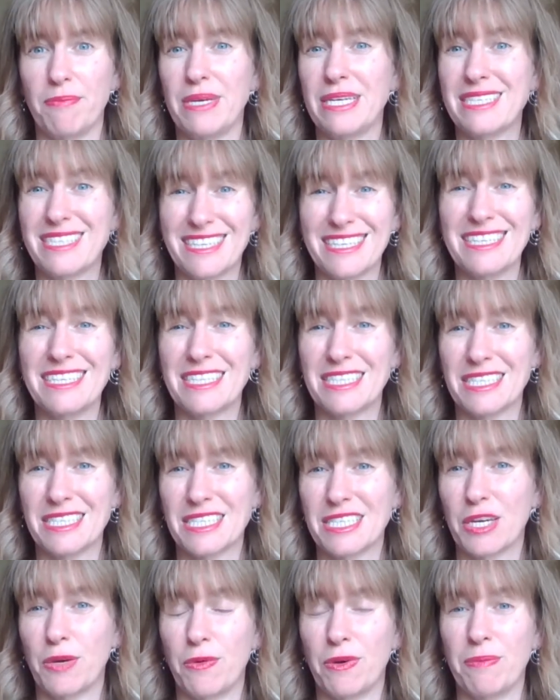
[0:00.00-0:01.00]
basically
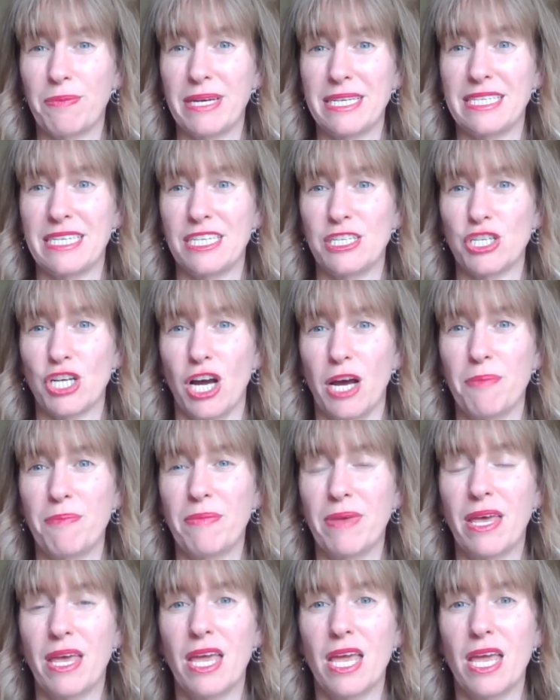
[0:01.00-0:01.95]
since I quit my day job.